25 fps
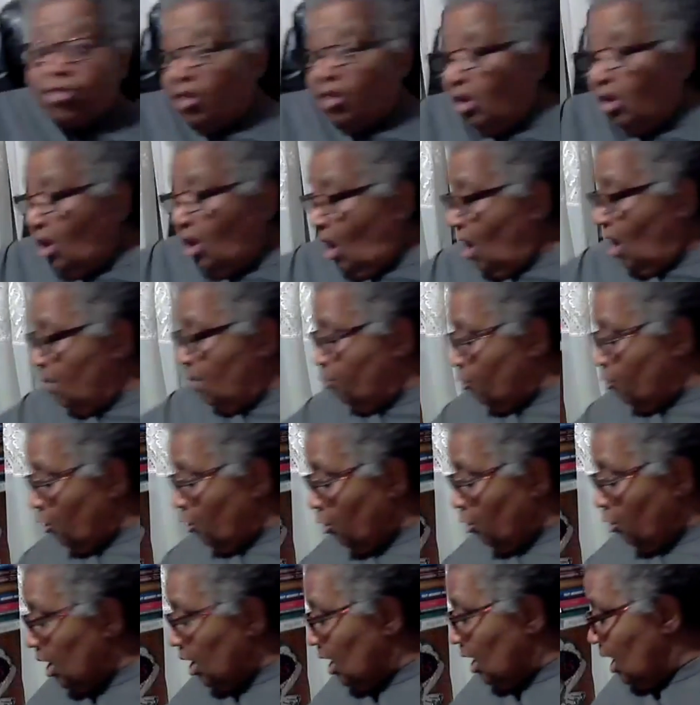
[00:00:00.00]
the
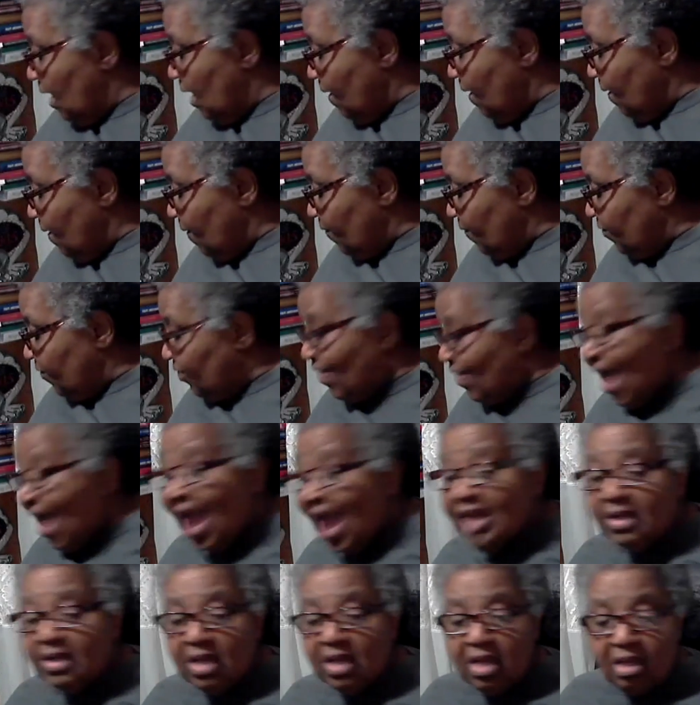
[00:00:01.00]
library,
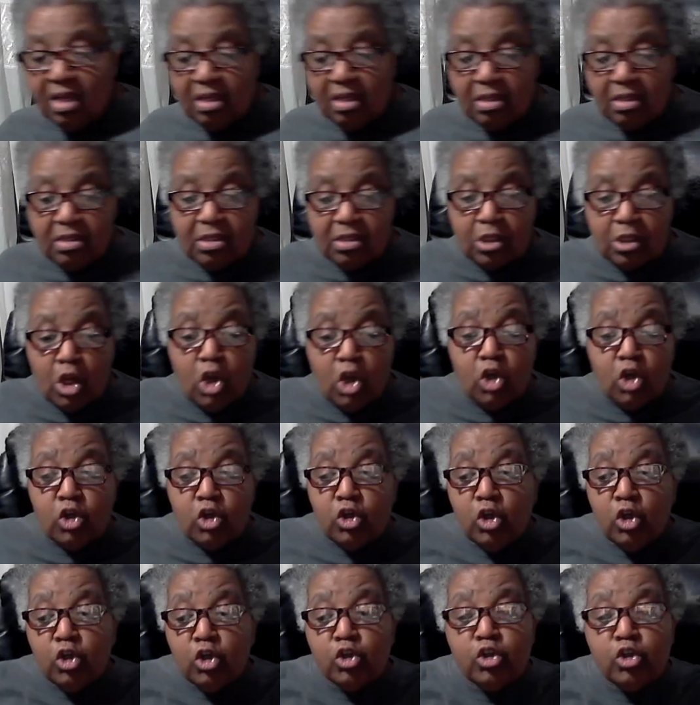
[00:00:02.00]
that is
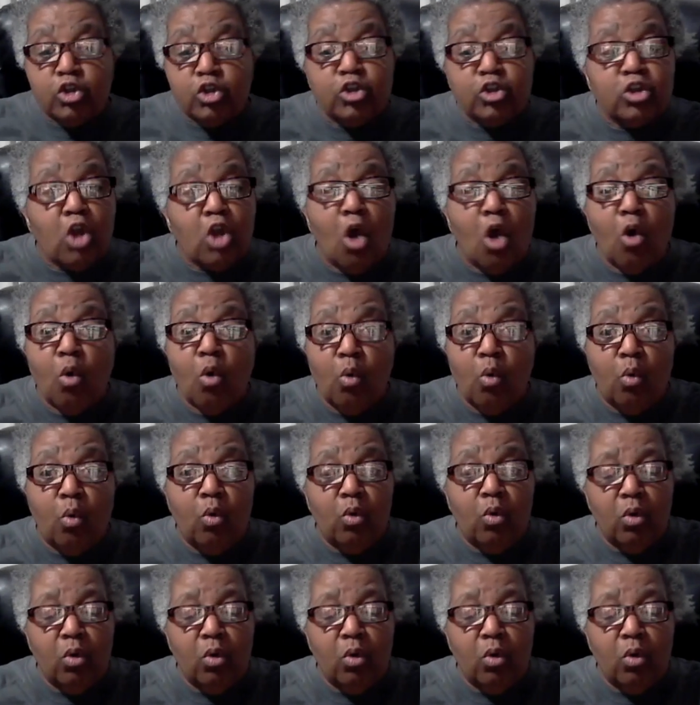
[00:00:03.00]
so